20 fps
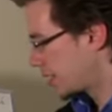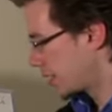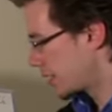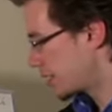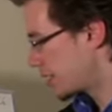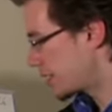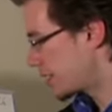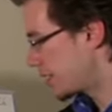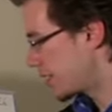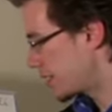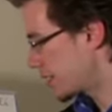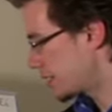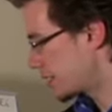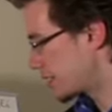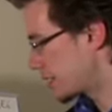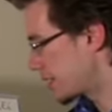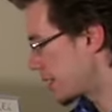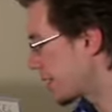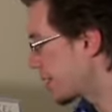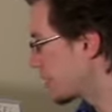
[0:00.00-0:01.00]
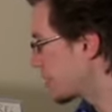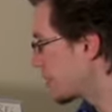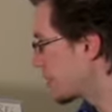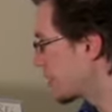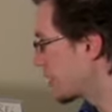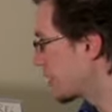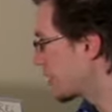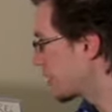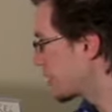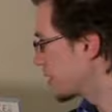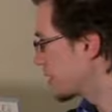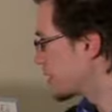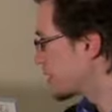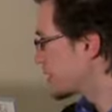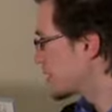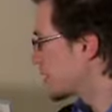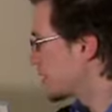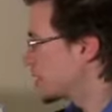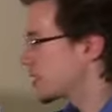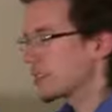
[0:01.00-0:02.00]
The C is the second one here, and the
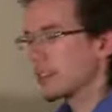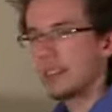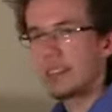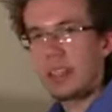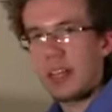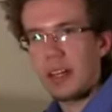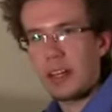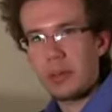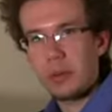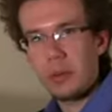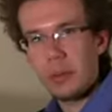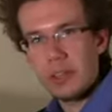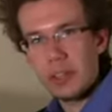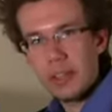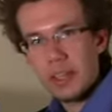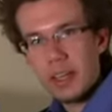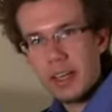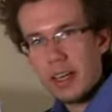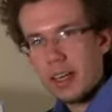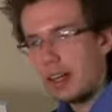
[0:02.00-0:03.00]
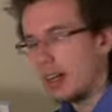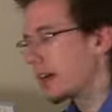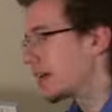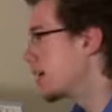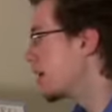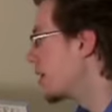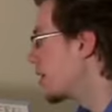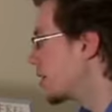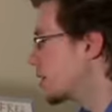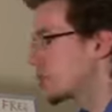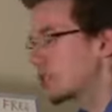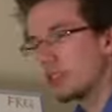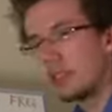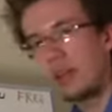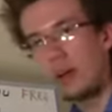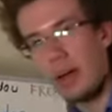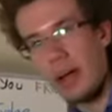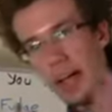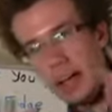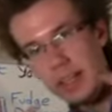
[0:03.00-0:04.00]
C is the second one there.
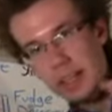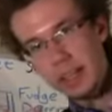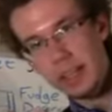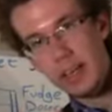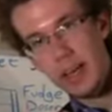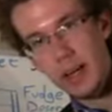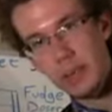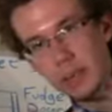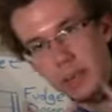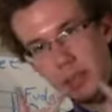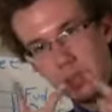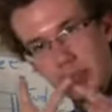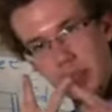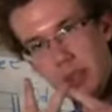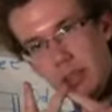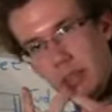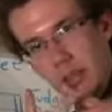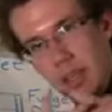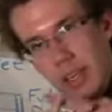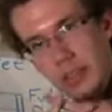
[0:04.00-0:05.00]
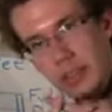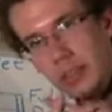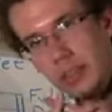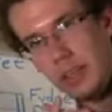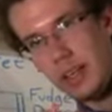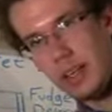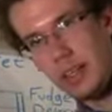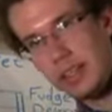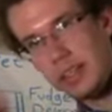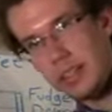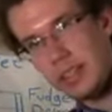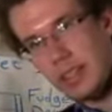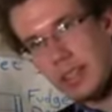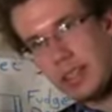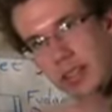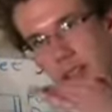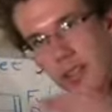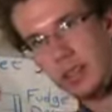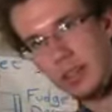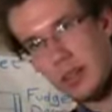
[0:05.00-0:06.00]
So anytime there's two ledger lines in
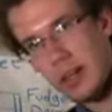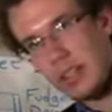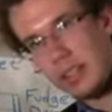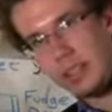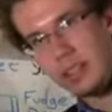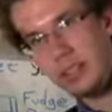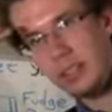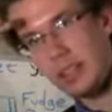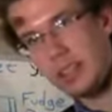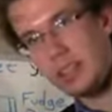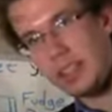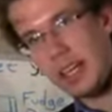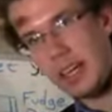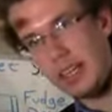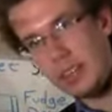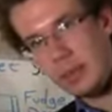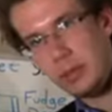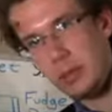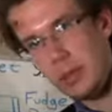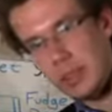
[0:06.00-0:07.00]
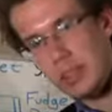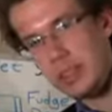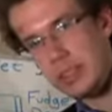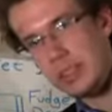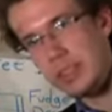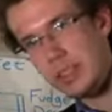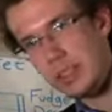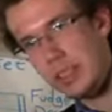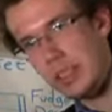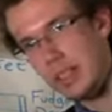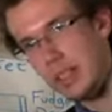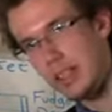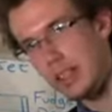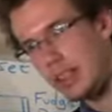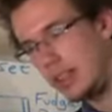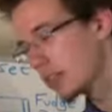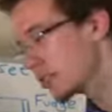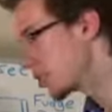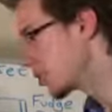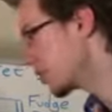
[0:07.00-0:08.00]
either direction, the second one is
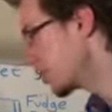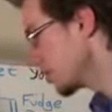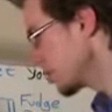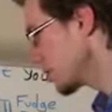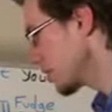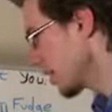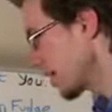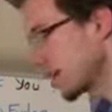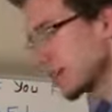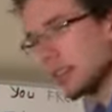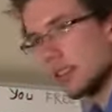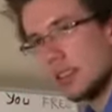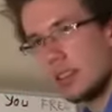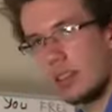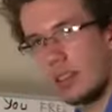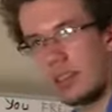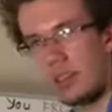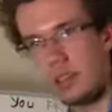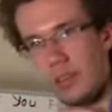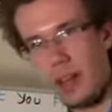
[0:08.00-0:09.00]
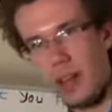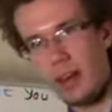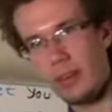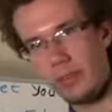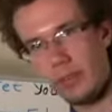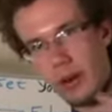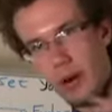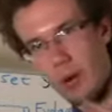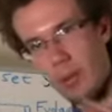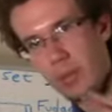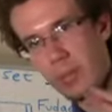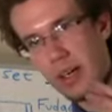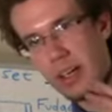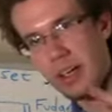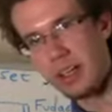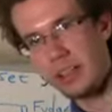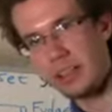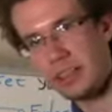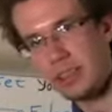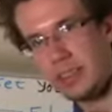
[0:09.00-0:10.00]
C. So use that as your kind of home
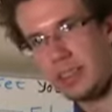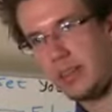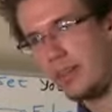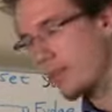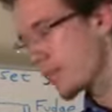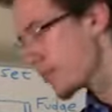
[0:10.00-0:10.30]
base.